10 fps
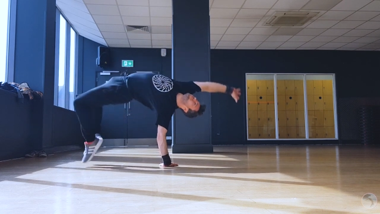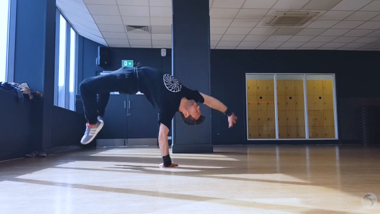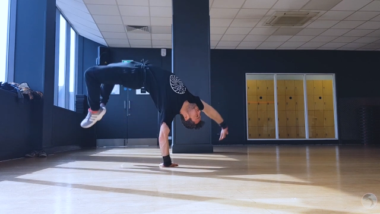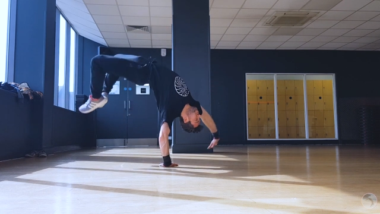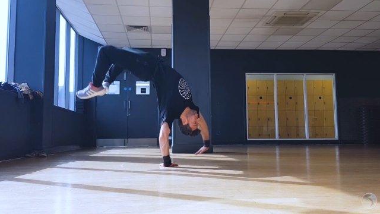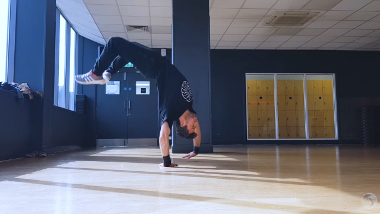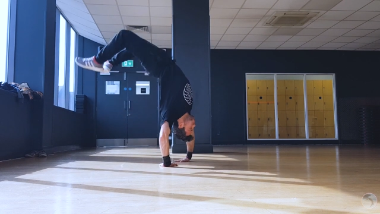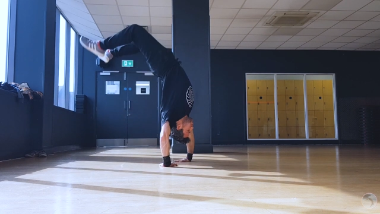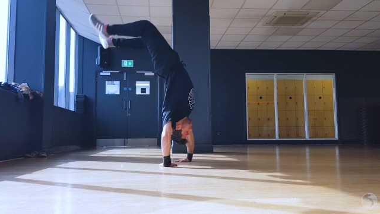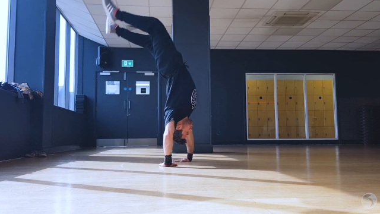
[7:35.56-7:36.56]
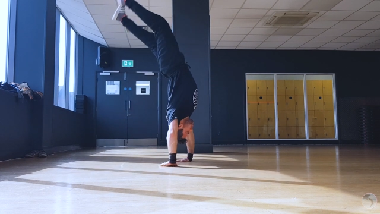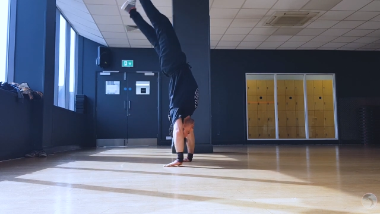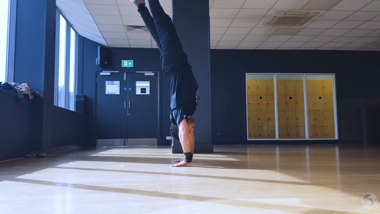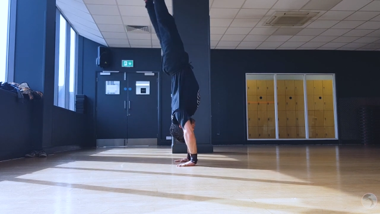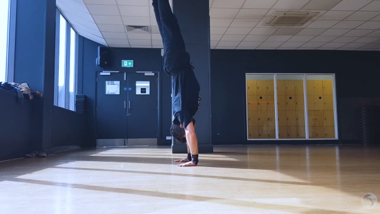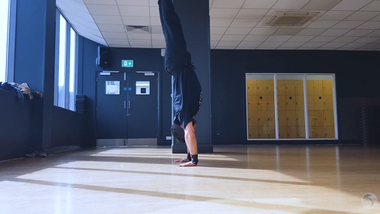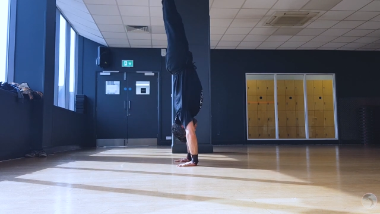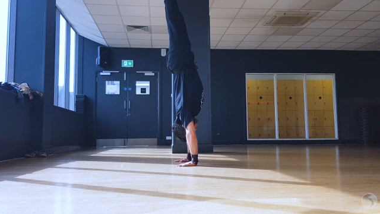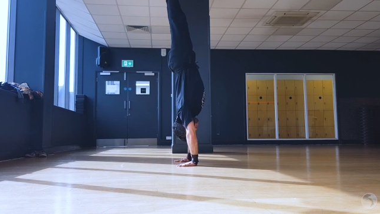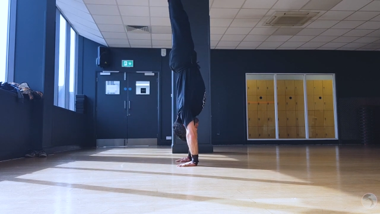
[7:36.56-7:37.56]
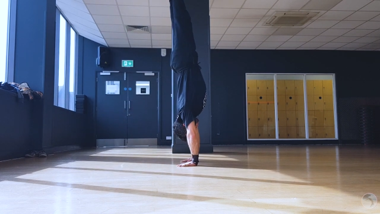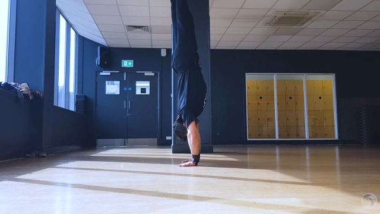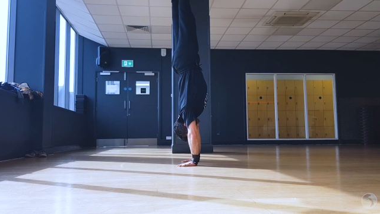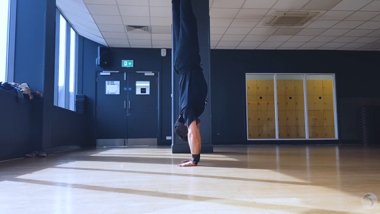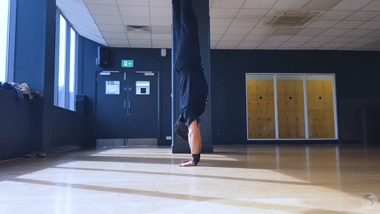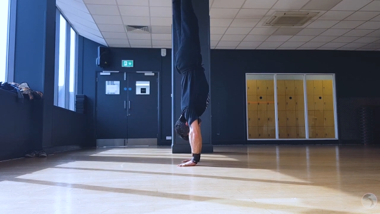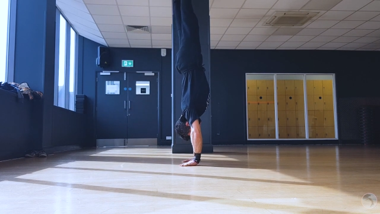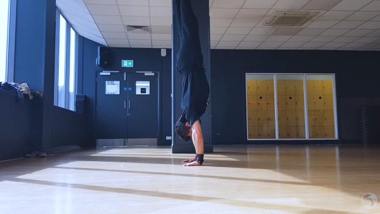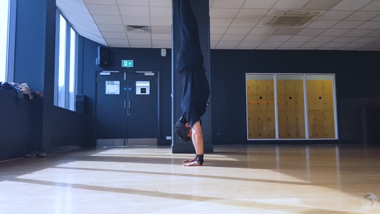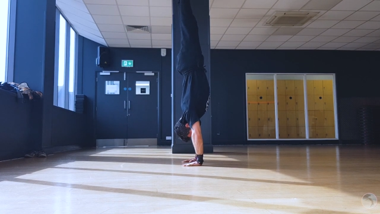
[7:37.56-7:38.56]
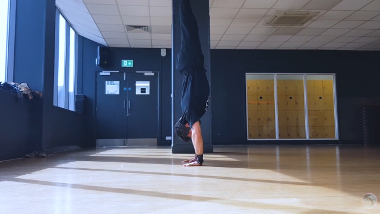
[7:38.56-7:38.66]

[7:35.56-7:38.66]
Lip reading: (no speaker visible)